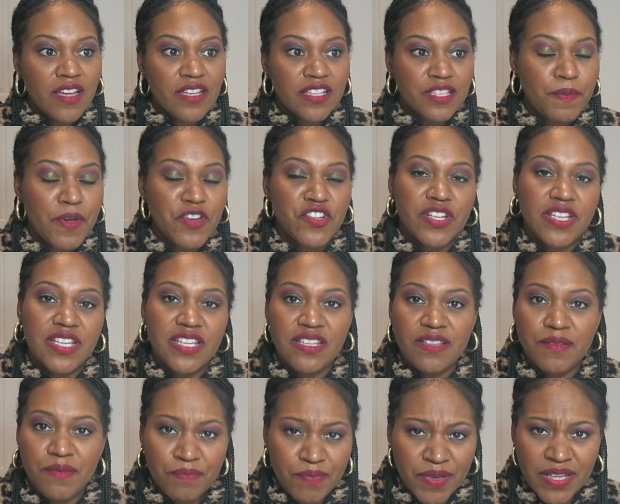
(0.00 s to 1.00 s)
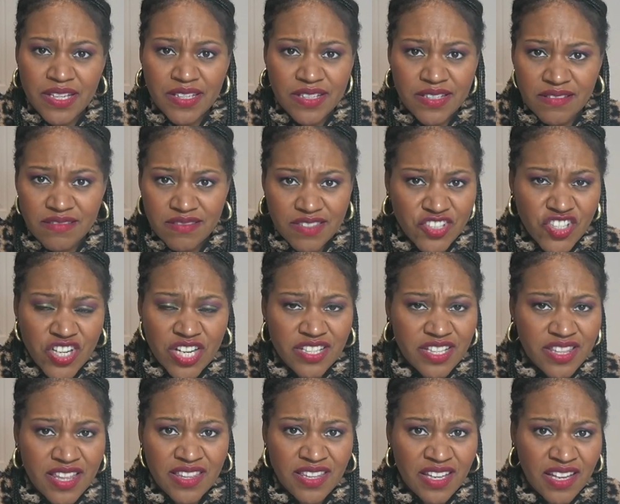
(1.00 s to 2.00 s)
especially being the
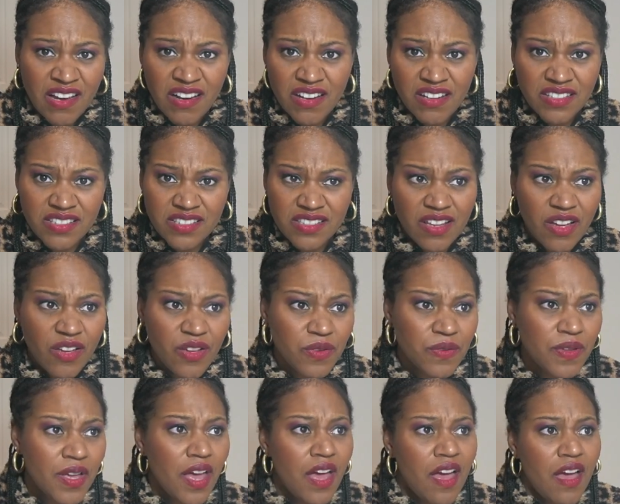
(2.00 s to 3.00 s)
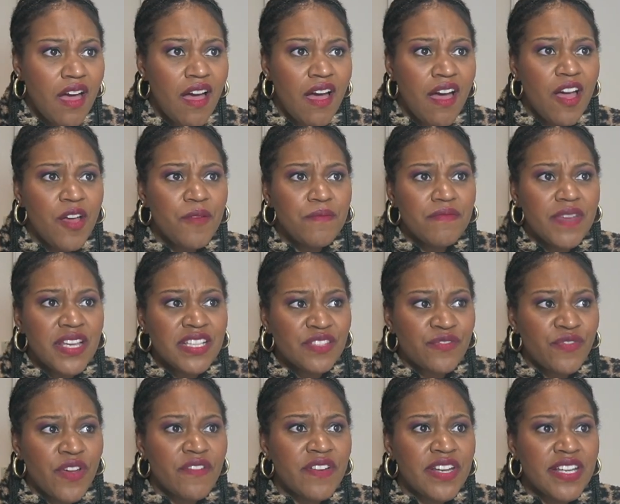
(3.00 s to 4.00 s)
gender that they are. So
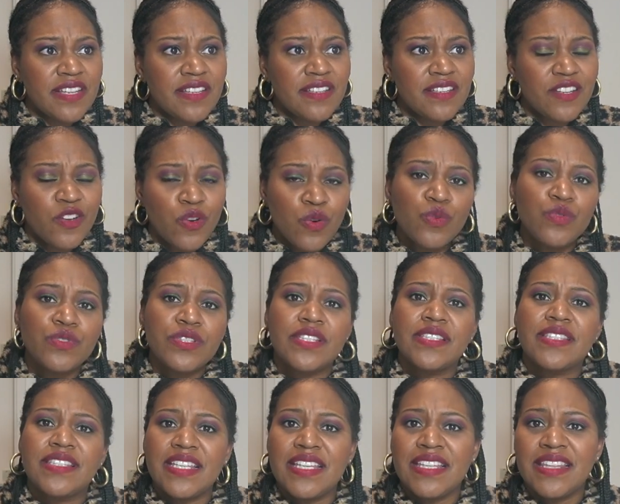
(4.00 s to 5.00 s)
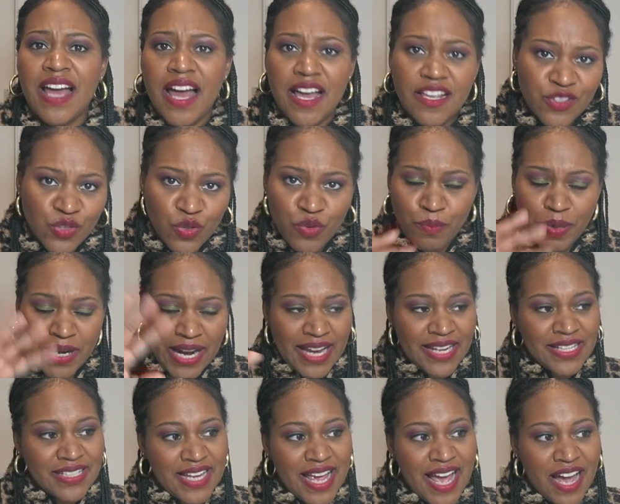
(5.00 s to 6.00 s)
it's very cool to see that sort of
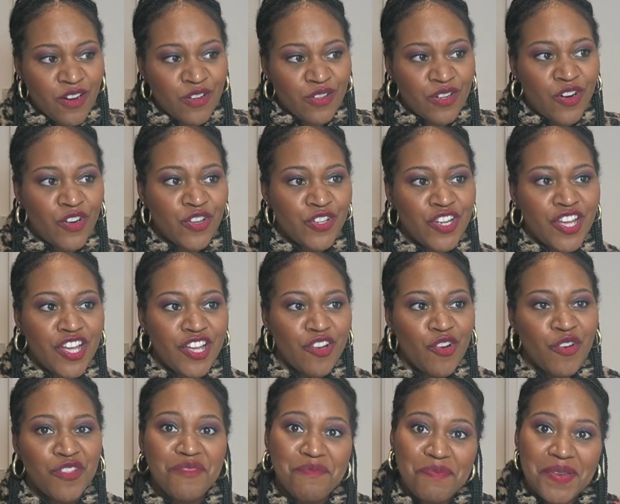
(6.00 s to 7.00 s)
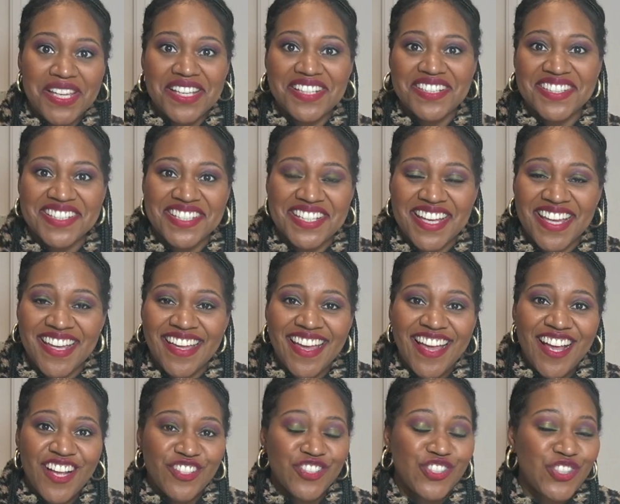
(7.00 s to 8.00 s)
played out on the biggest
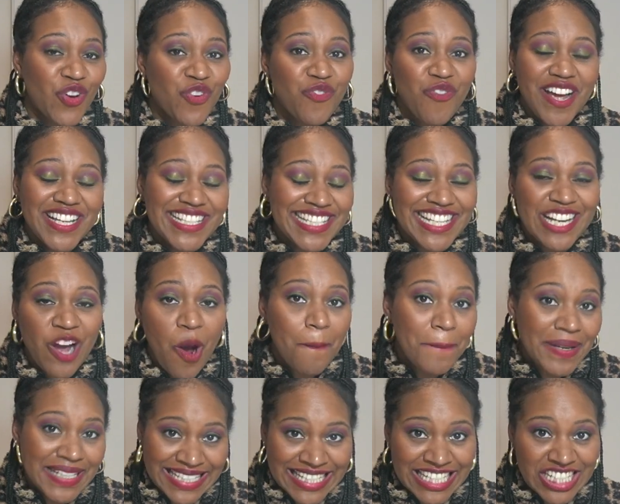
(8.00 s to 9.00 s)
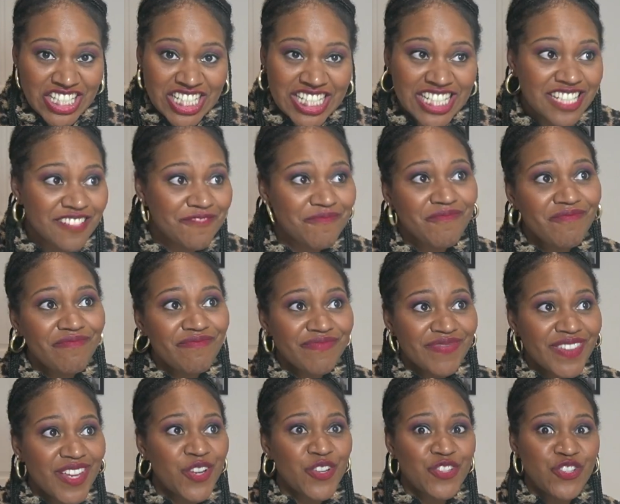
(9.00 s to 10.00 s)
songwriting competition,
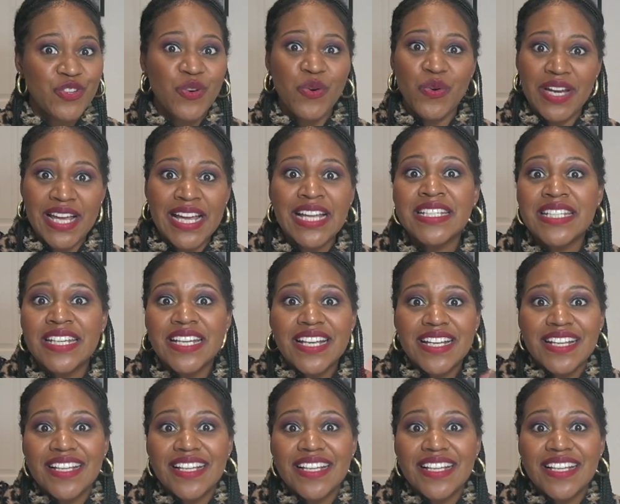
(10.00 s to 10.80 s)
could you call it,